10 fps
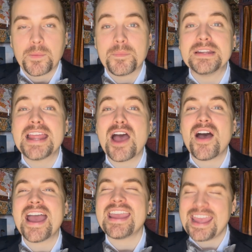But now
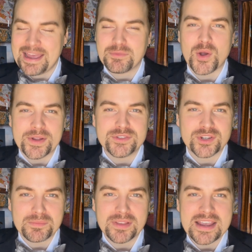I am going to
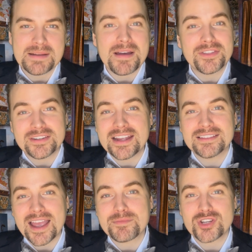complain about the
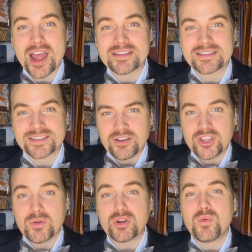nighttime shots.
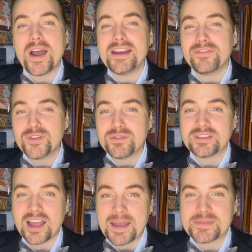There were quite a few
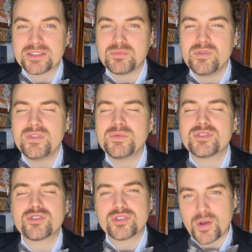times that the movie was
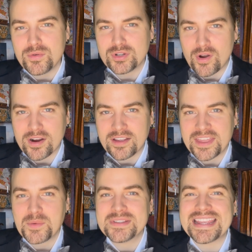so dark
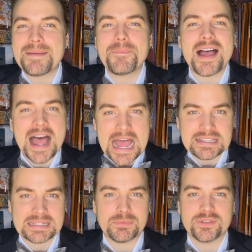that it was
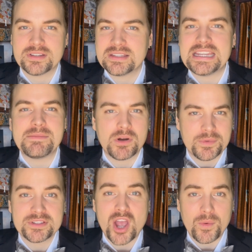impossible to see what
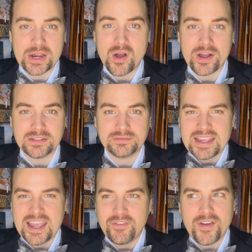was going on.
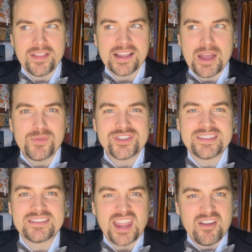It felt like I was
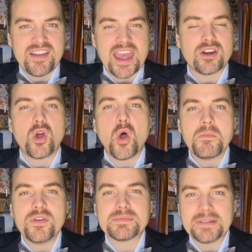just staring at an
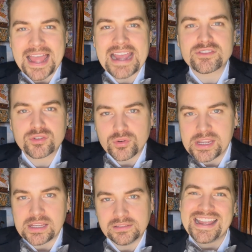almost black
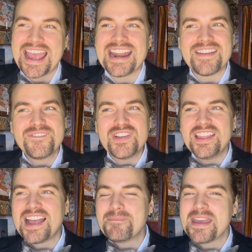screen. And I feel
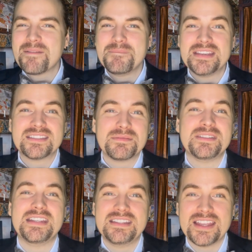like I may have missed some
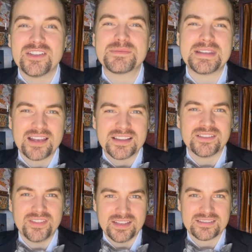details because
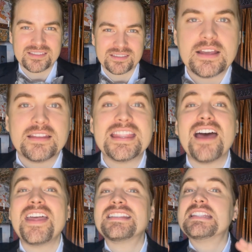of this. Now,
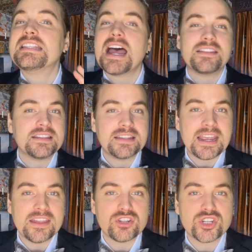that's not to say
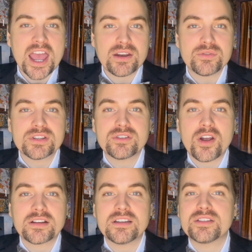that shadows and
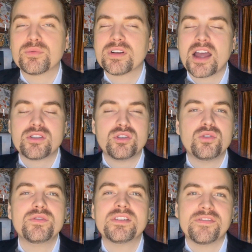darkness were not
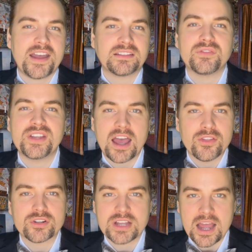used effectively
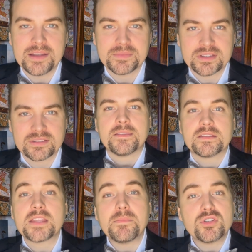other times.
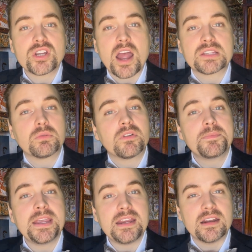Some shots were
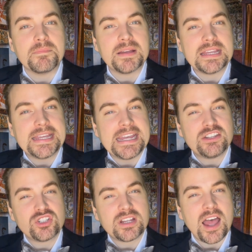repeated, but
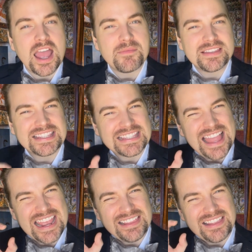each time with
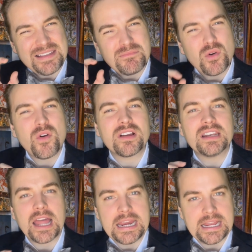slightly more
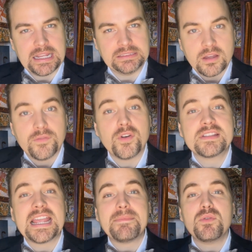lighting. For
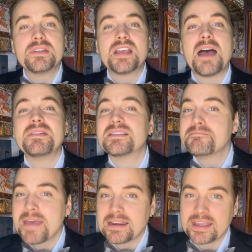example, when Thomas
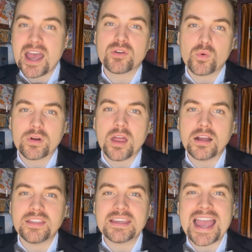met Count Orlok,
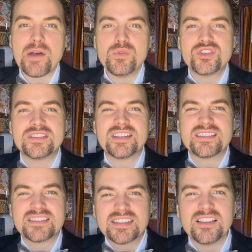the Count was just a
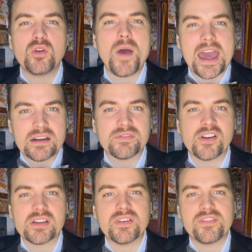silhouette in
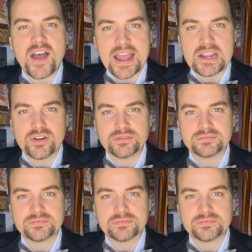front of a fire.